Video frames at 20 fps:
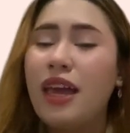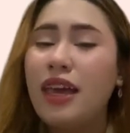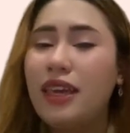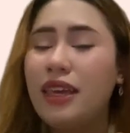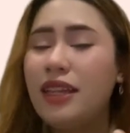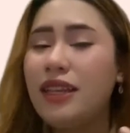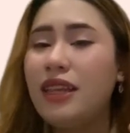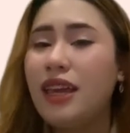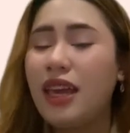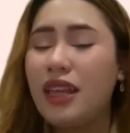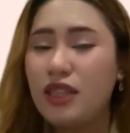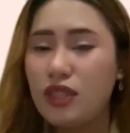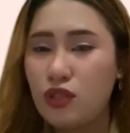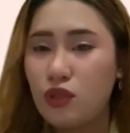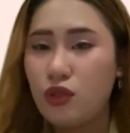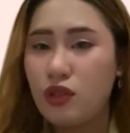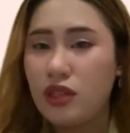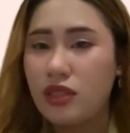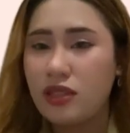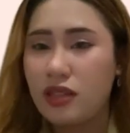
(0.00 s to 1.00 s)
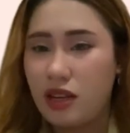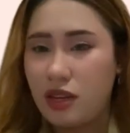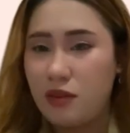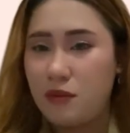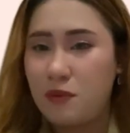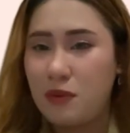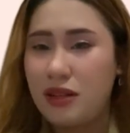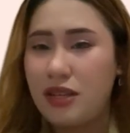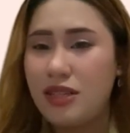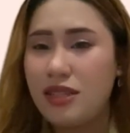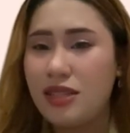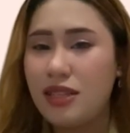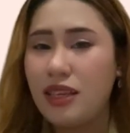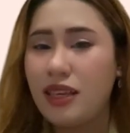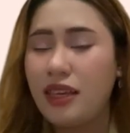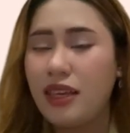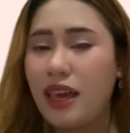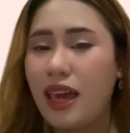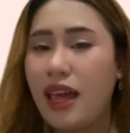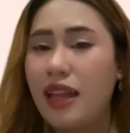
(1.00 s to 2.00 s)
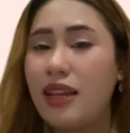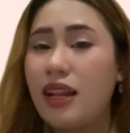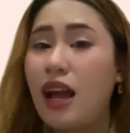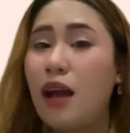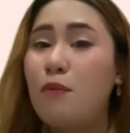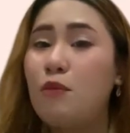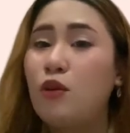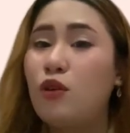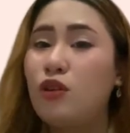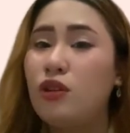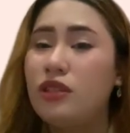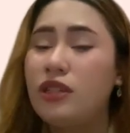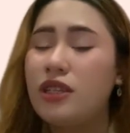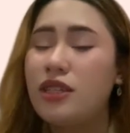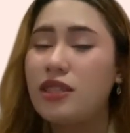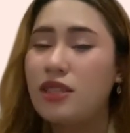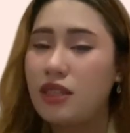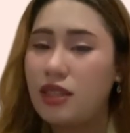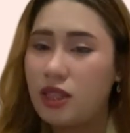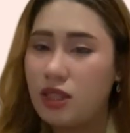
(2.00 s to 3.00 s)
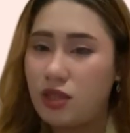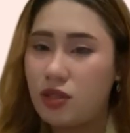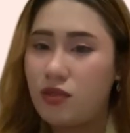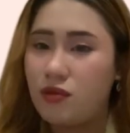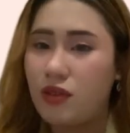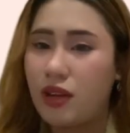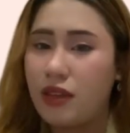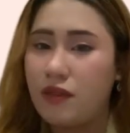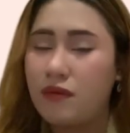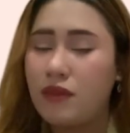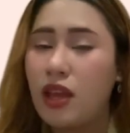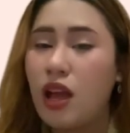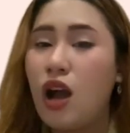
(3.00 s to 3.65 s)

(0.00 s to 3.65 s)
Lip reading: in ensuring transparency and upholding citizen rights.